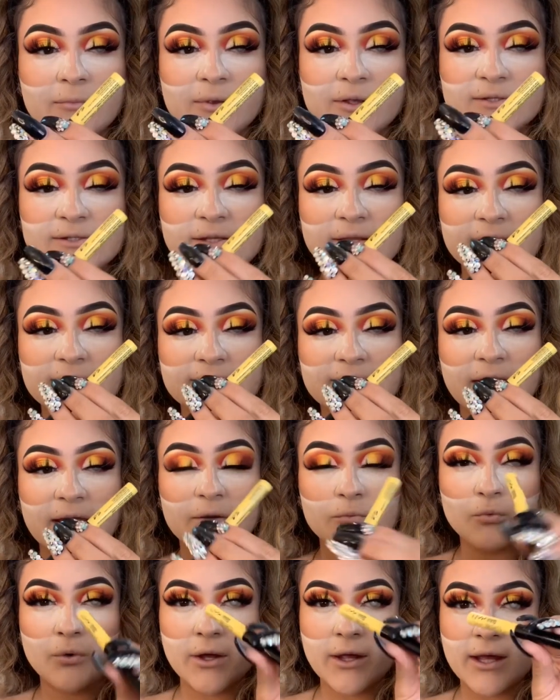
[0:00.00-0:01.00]
gonna be using this
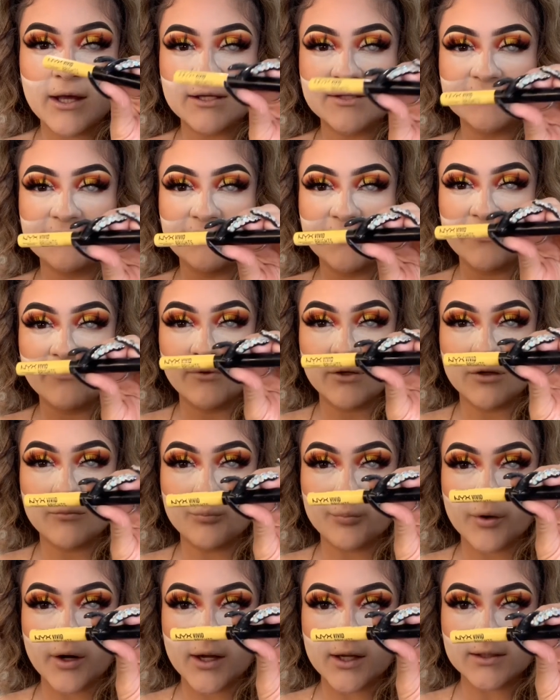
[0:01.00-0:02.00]
NYX Vivid
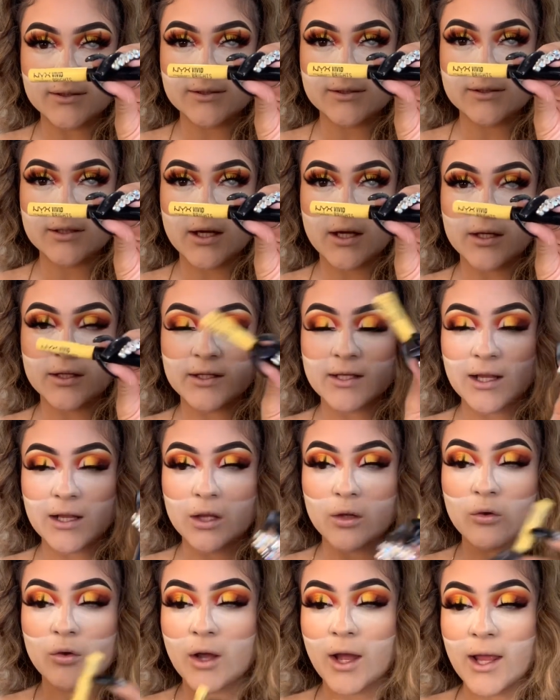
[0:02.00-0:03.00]
Bright
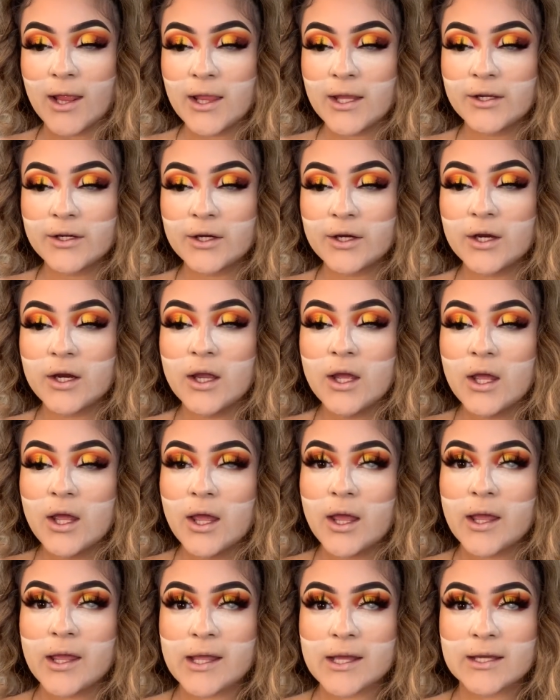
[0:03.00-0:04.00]
Yellow eyeliner,
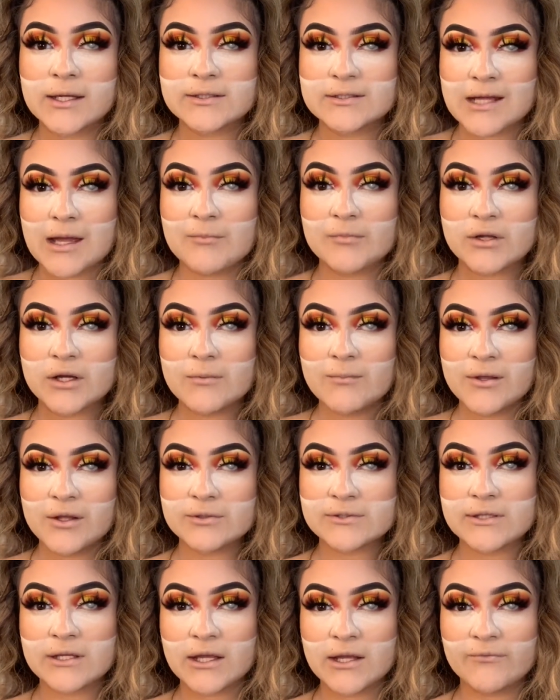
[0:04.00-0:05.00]
and I'm gonna be
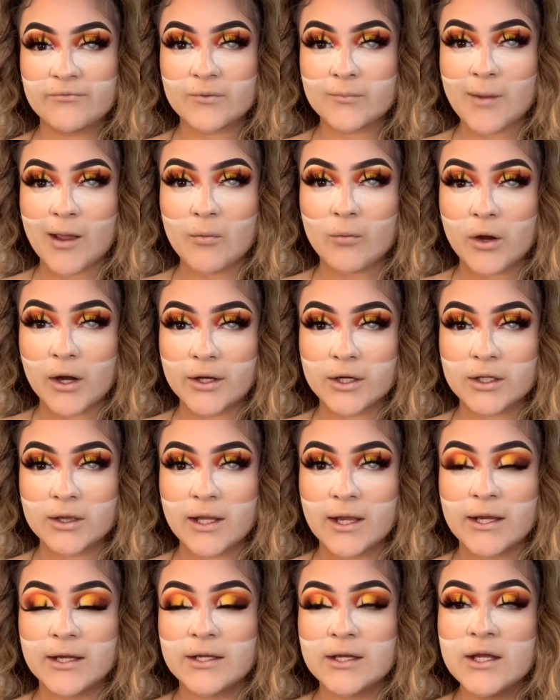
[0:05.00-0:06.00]
using it for my
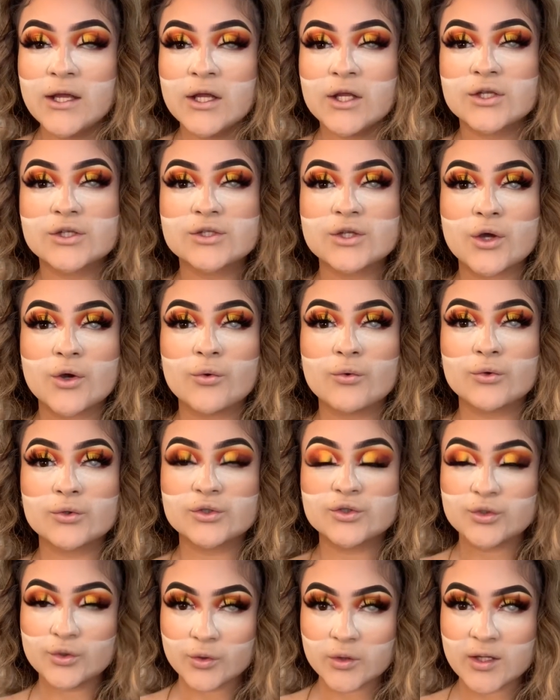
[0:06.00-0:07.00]
waterline. So
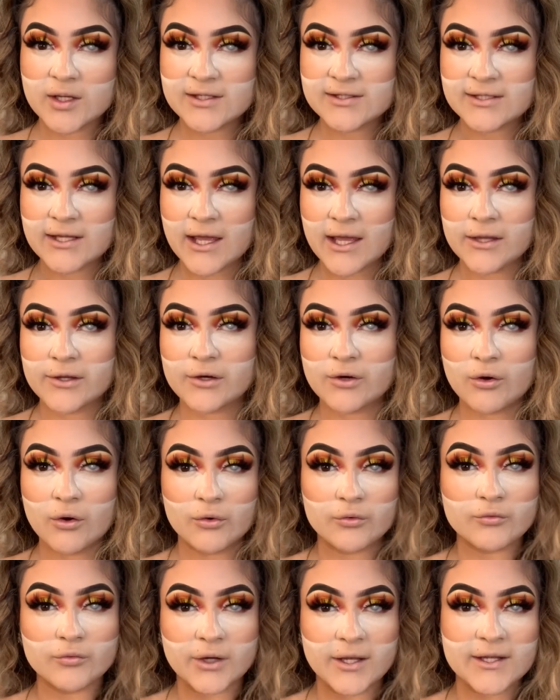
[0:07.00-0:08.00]
do this at your
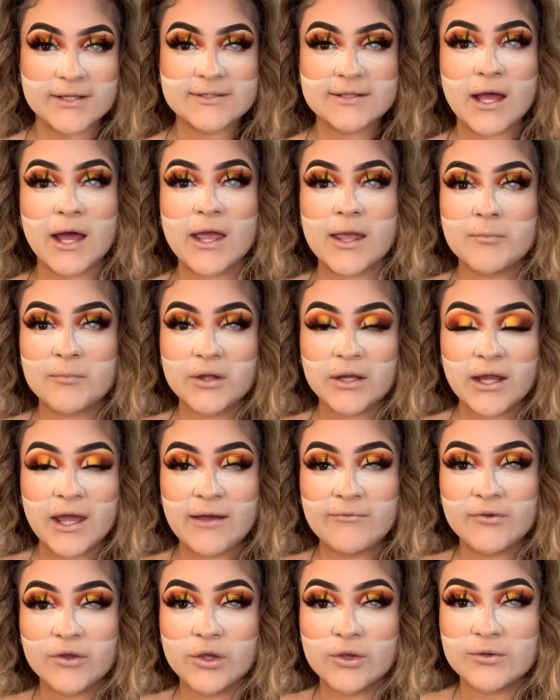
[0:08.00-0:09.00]
own risk. I am gonna
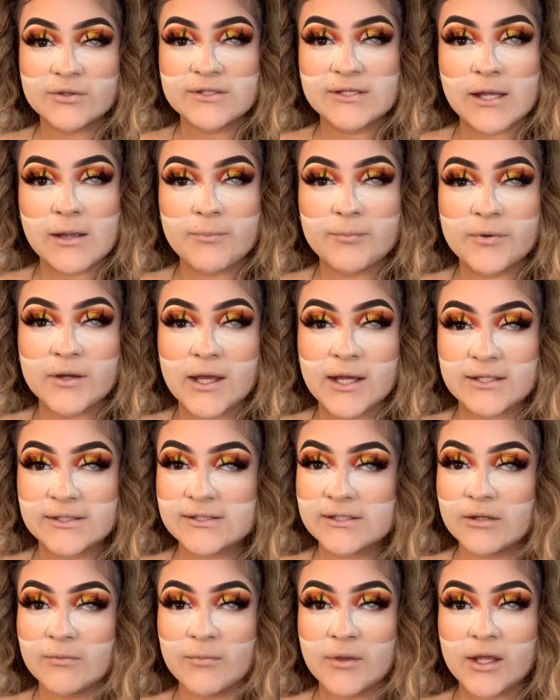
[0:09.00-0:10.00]
have a Q-tip
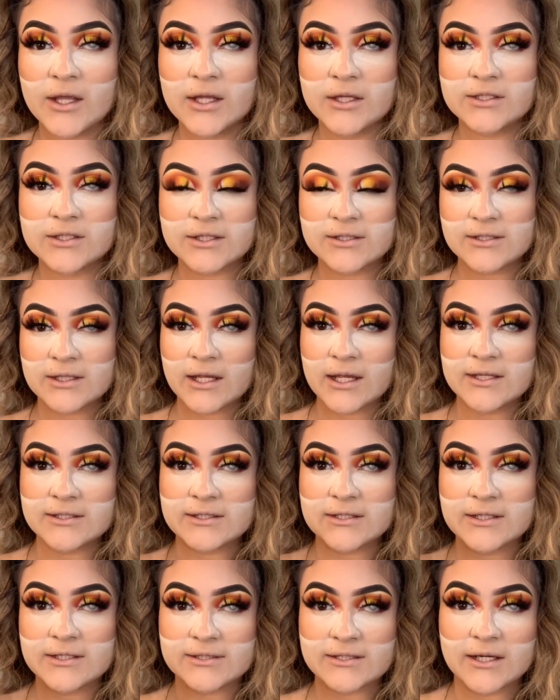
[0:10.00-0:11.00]
next to me just in case
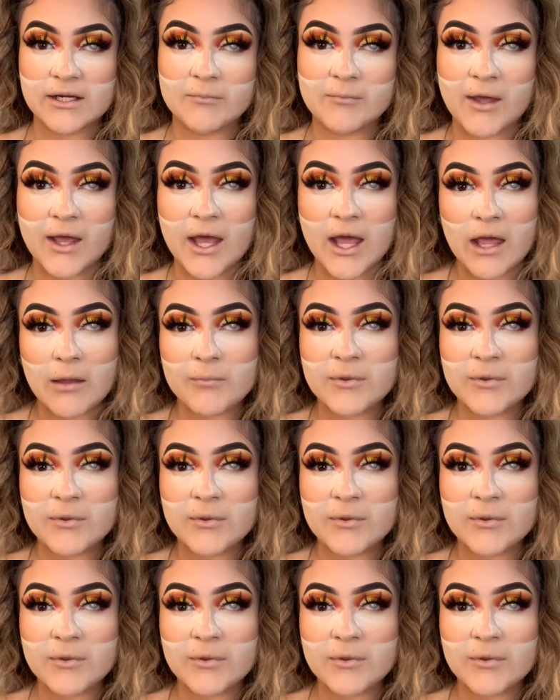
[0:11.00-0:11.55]
it does get in my eye,